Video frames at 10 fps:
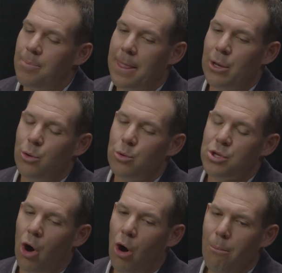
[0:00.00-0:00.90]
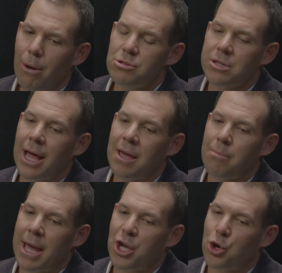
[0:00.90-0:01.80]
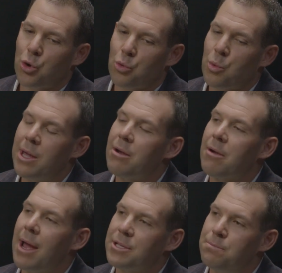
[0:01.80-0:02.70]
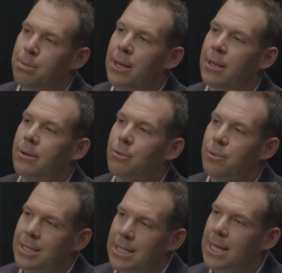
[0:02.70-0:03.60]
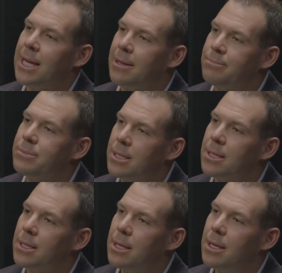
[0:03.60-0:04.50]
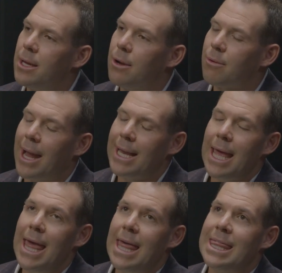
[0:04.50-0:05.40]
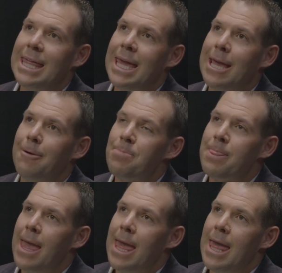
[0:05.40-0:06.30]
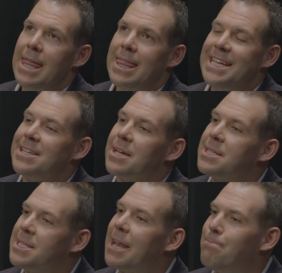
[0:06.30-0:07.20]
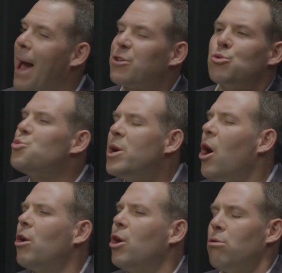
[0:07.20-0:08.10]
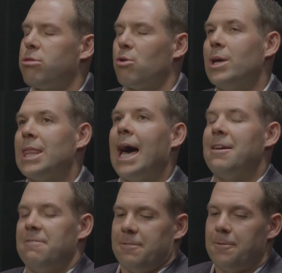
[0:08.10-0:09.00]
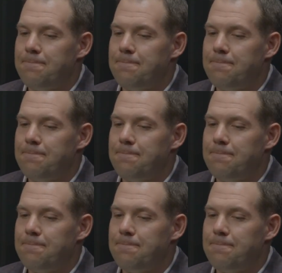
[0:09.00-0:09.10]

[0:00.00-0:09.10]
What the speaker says: and it was almost like my career has been redeemed, right? These setbacks, which we all go through in life,